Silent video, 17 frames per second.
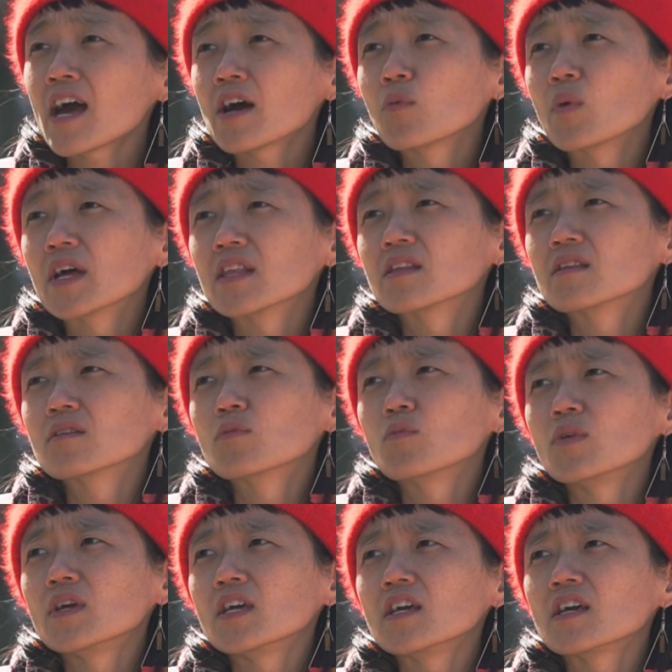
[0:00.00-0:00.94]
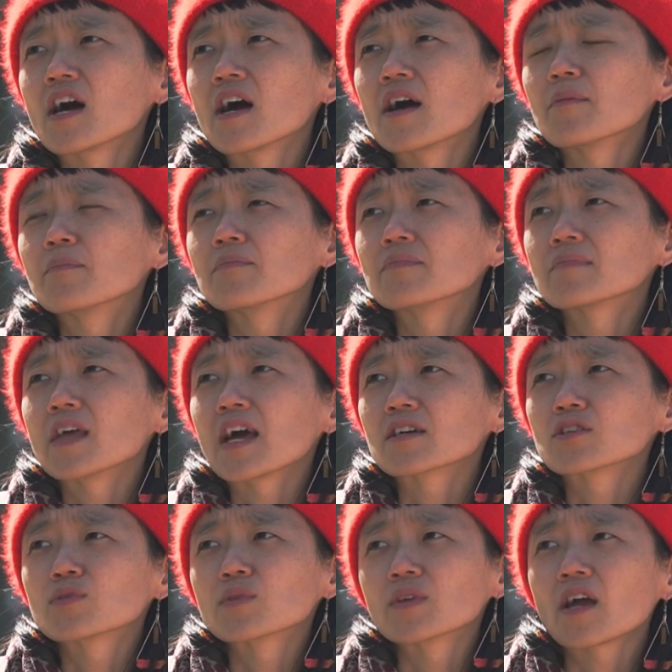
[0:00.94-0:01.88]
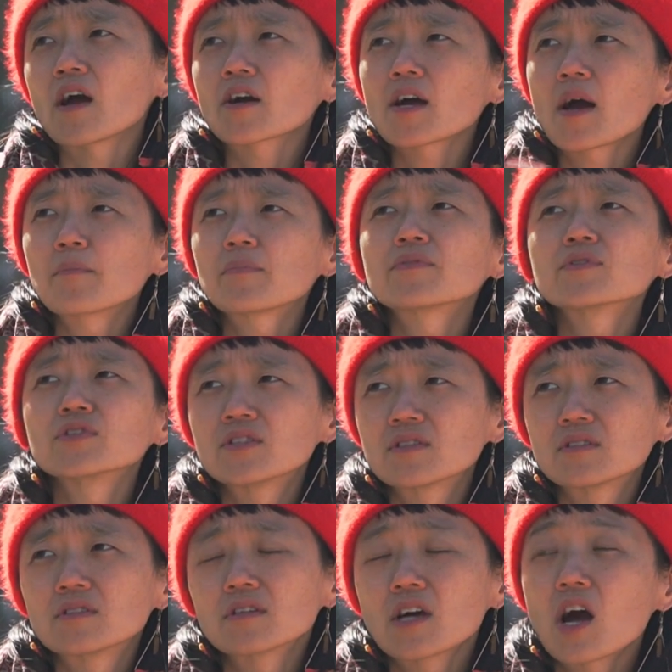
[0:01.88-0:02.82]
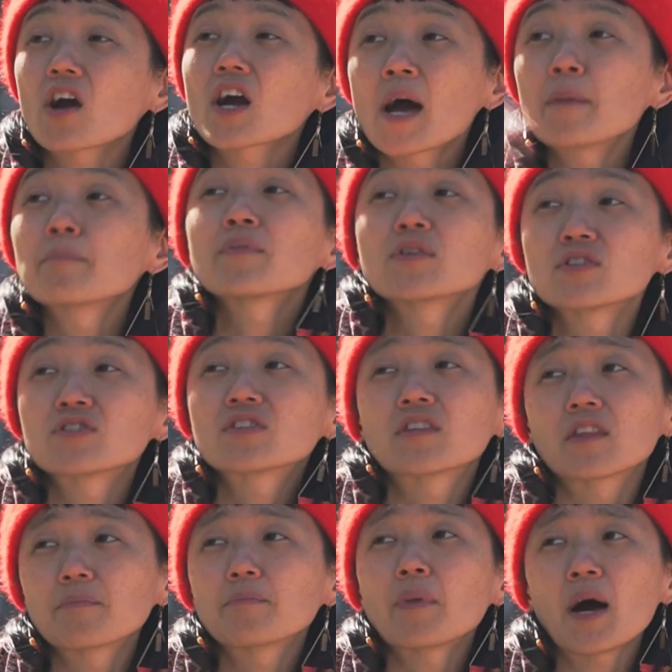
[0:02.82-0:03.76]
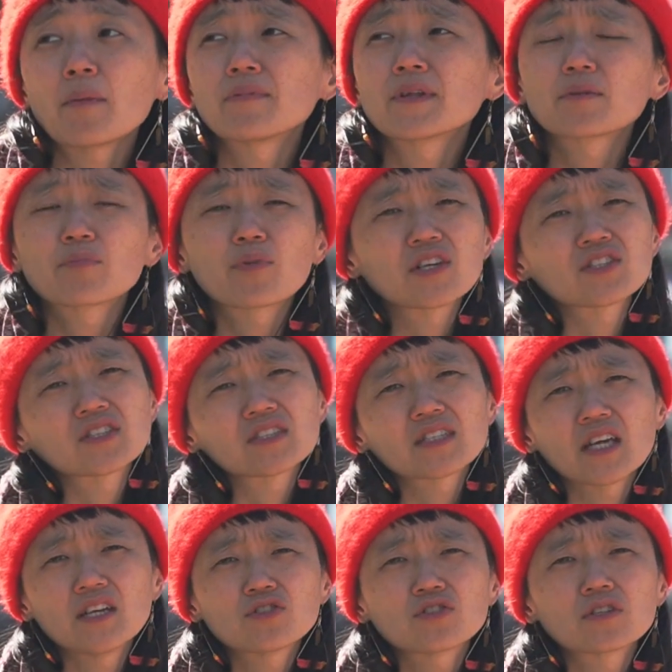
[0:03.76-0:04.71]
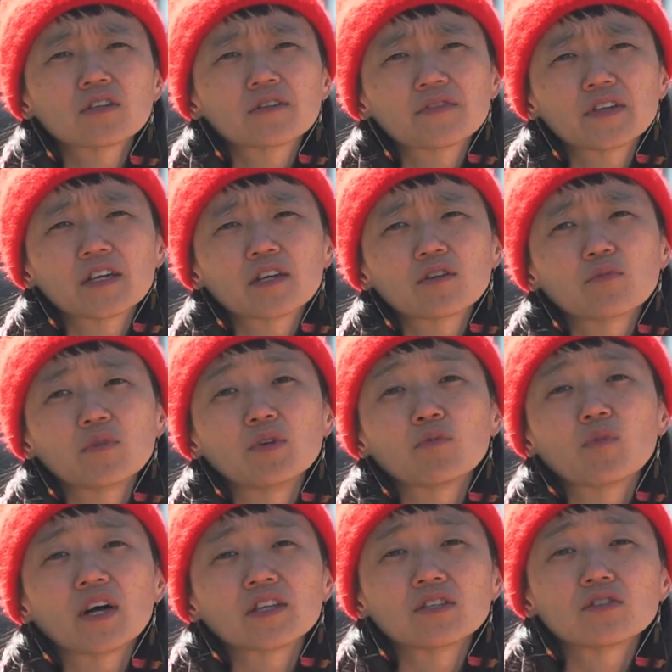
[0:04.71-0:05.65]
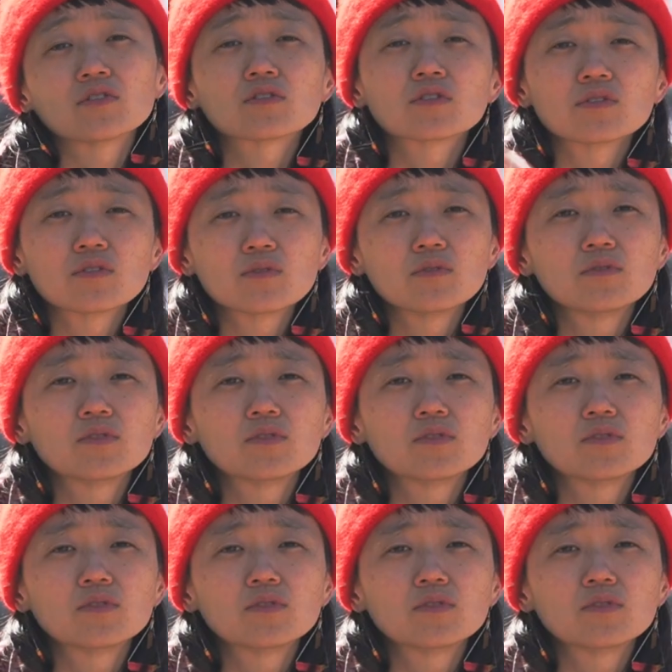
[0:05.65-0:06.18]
when we actually accomplished the public presentation of it, we wanted to